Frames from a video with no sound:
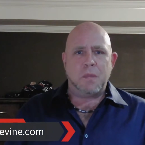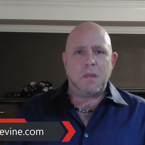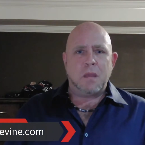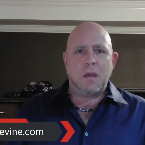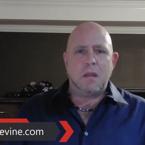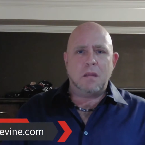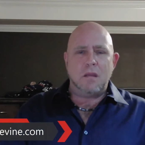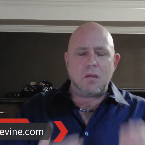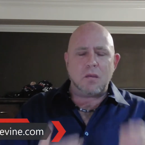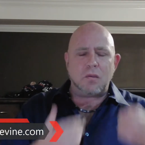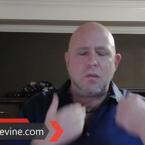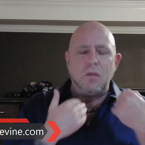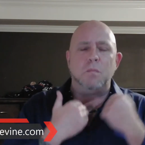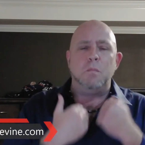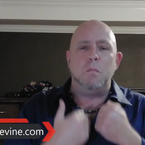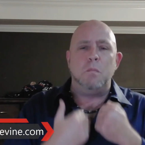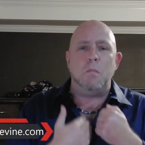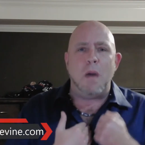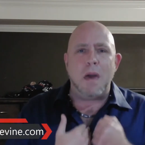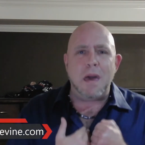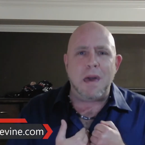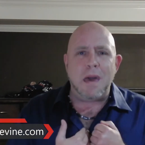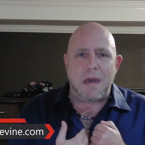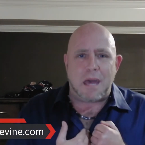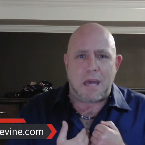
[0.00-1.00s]
This is
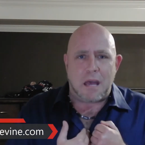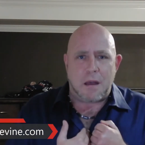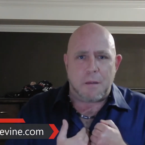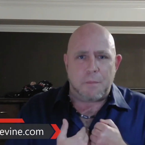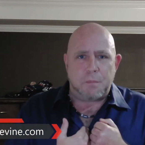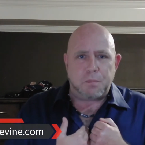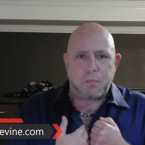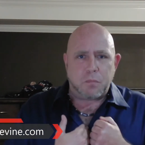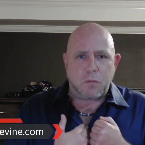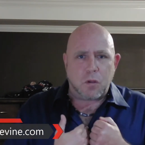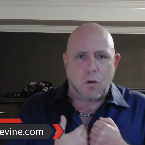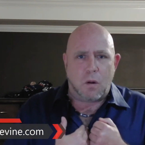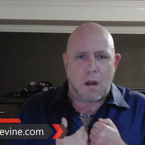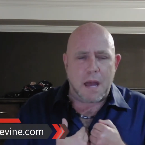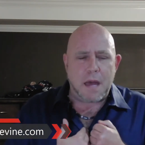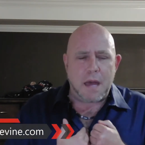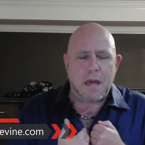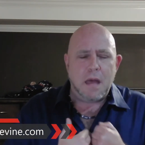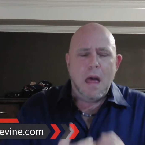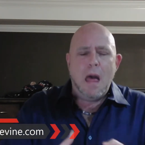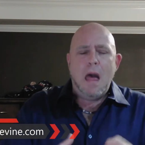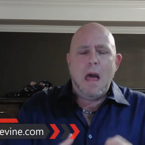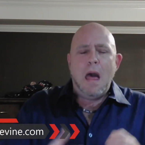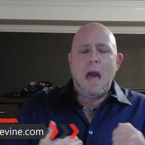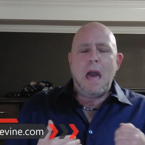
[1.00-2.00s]
me, right?
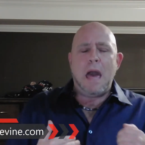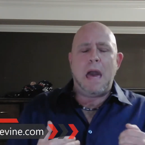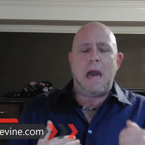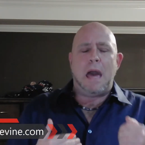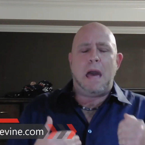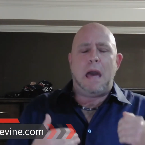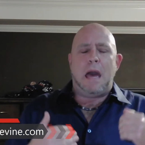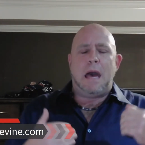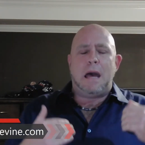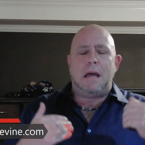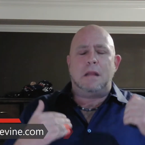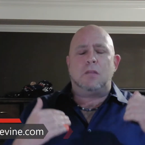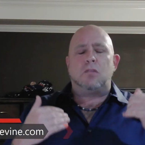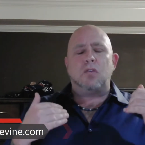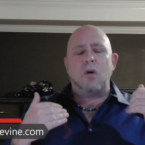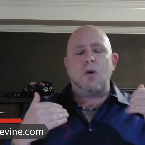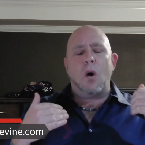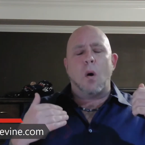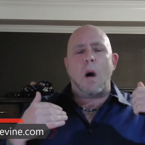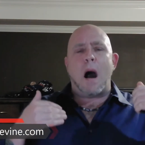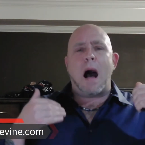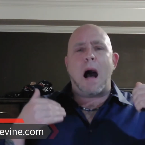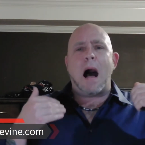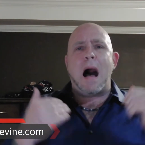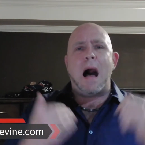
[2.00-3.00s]
And
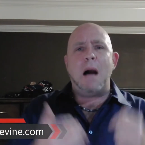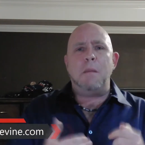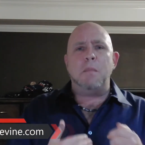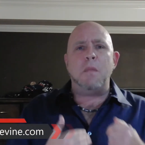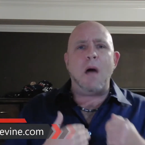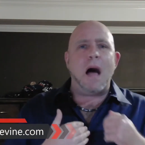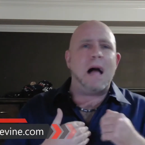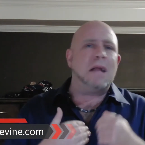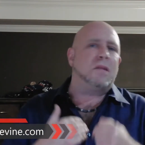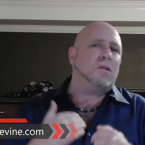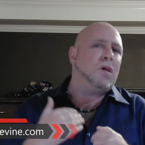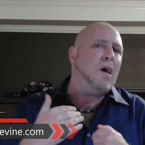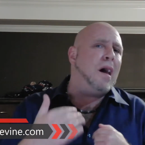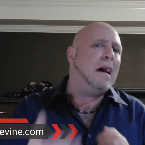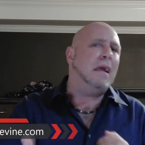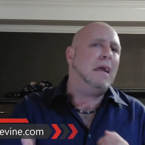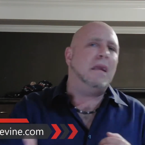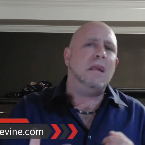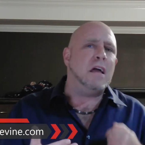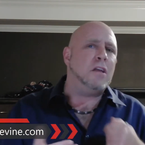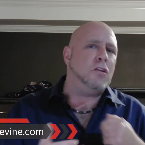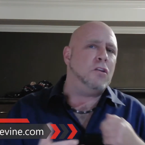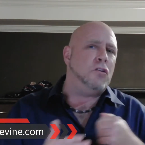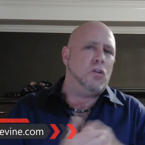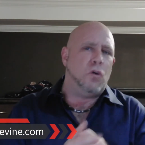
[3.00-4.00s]
so I'm not
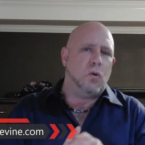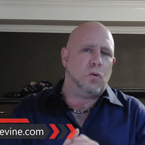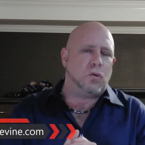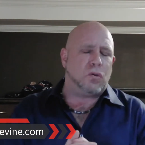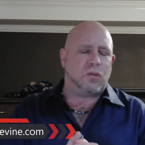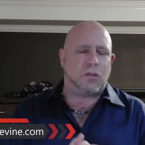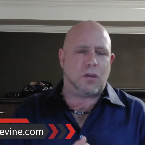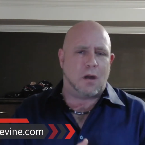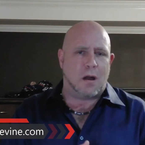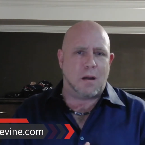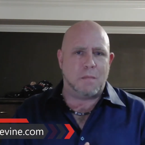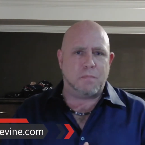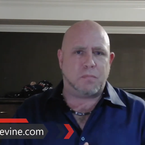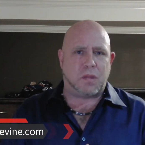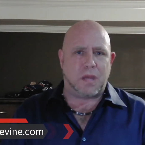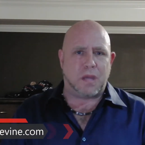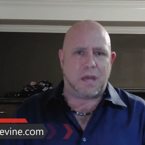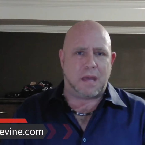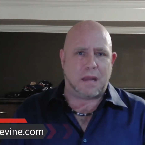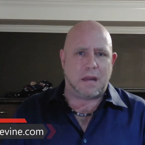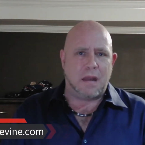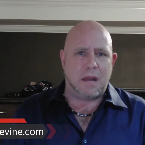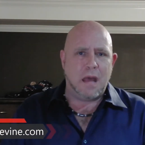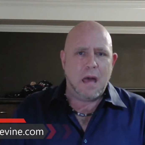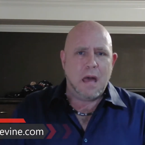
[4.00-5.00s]
telling you
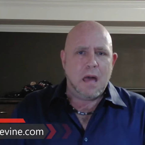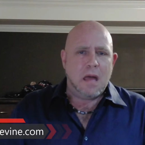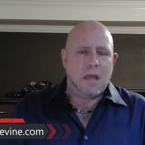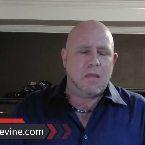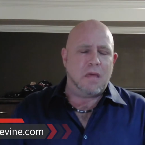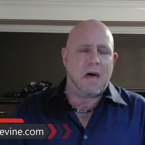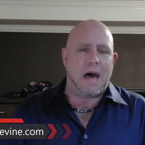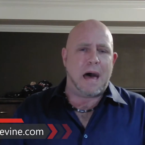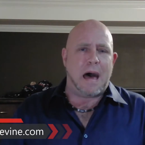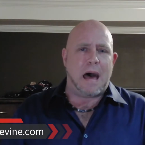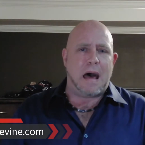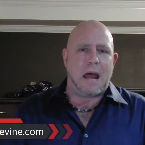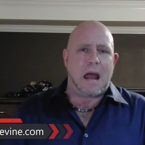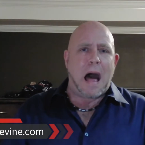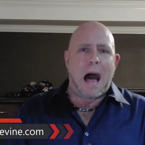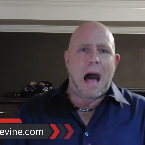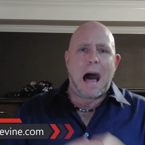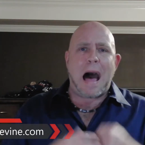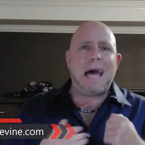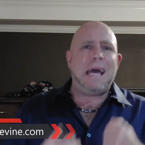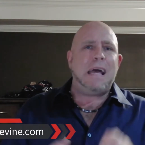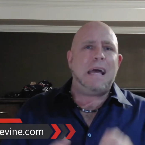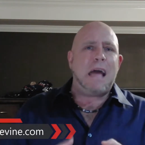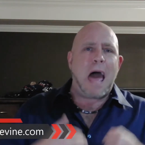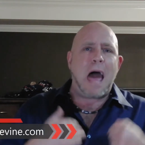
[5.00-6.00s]
something that
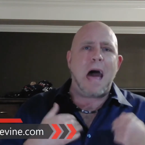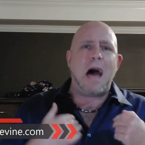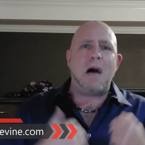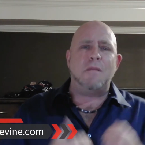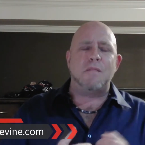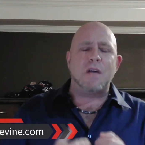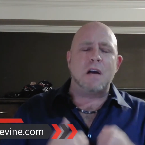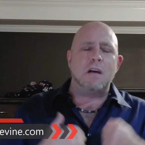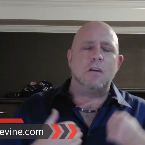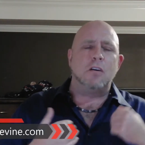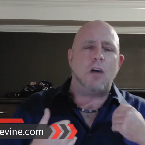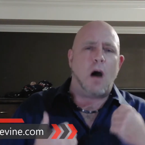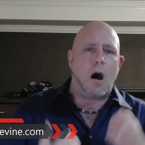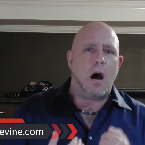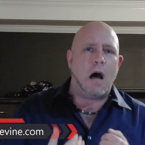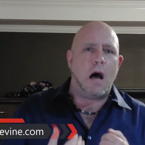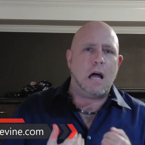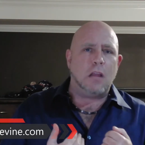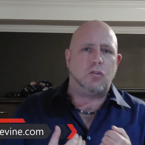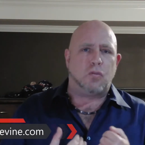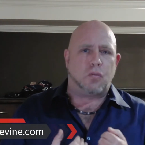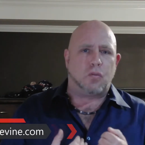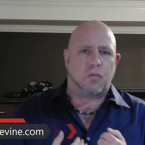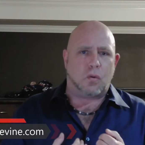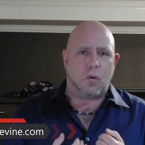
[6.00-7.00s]
I haven't
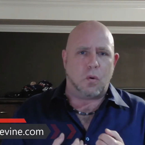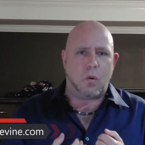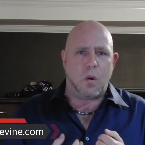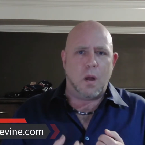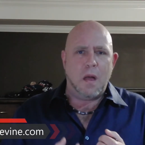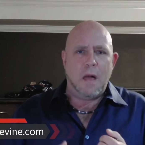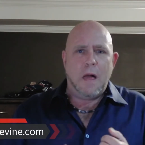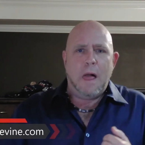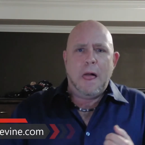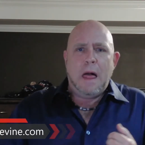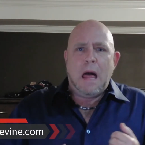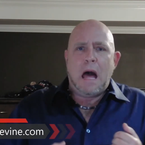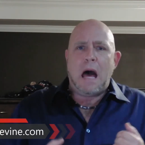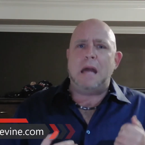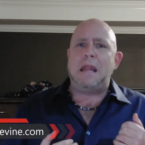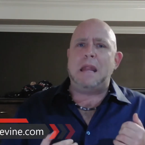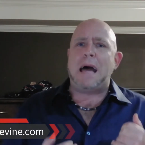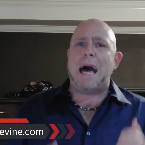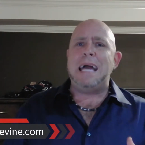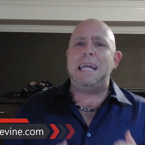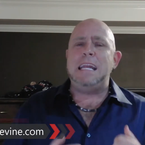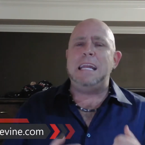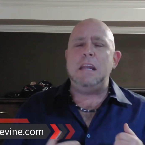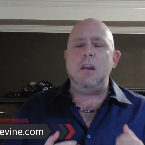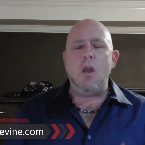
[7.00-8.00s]
gone through. And
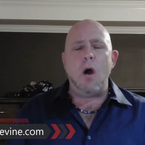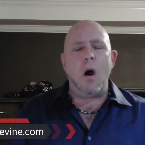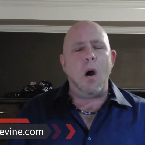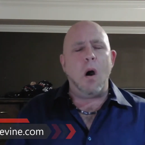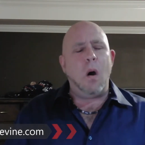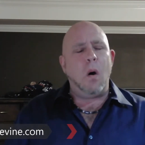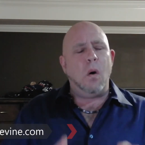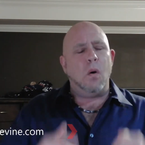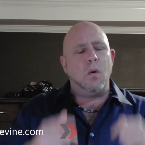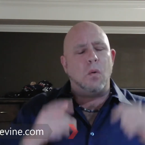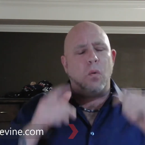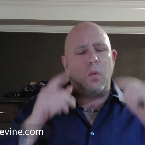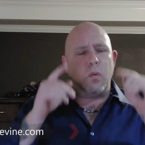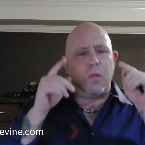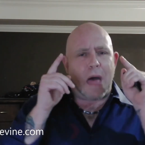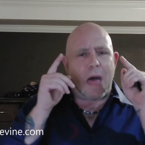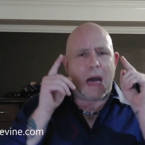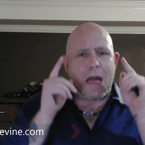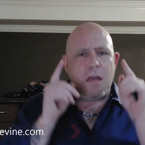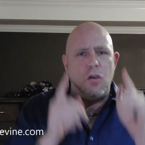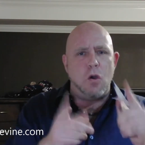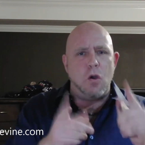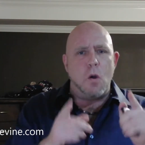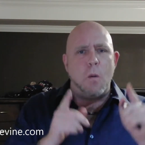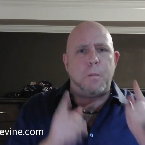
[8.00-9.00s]
I know
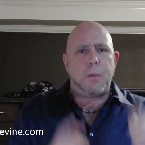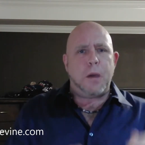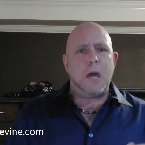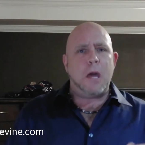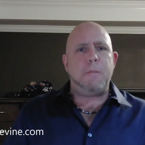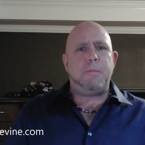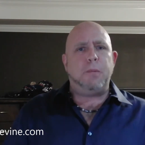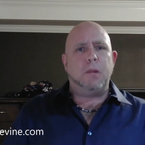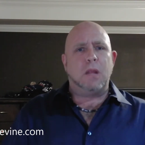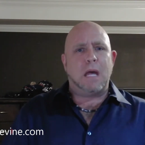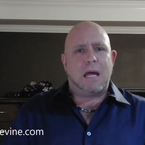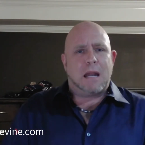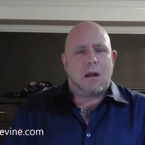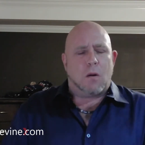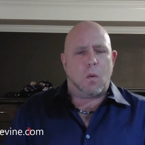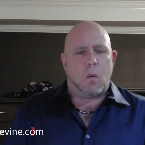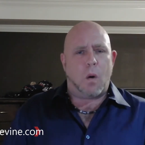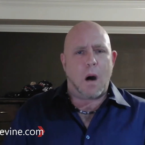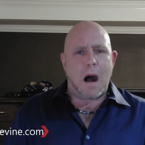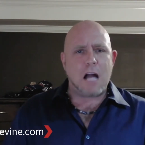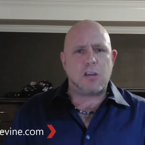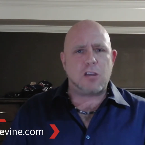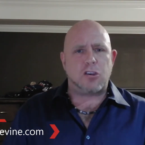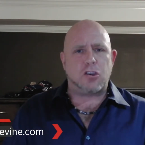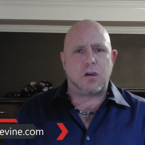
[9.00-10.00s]
that you people that are
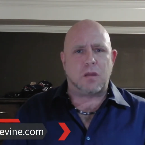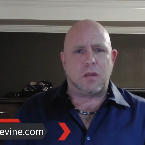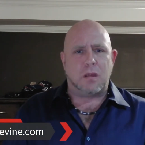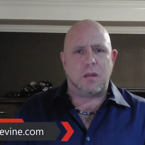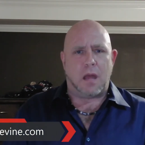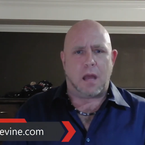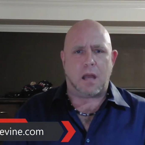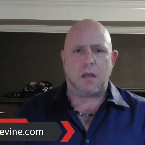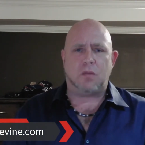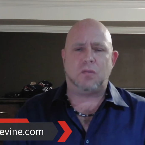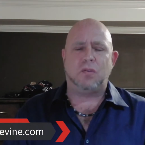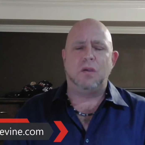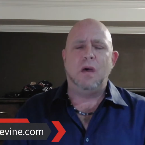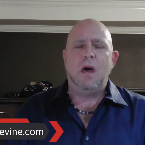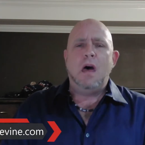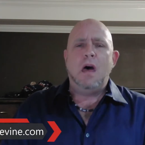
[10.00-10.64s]
watching this,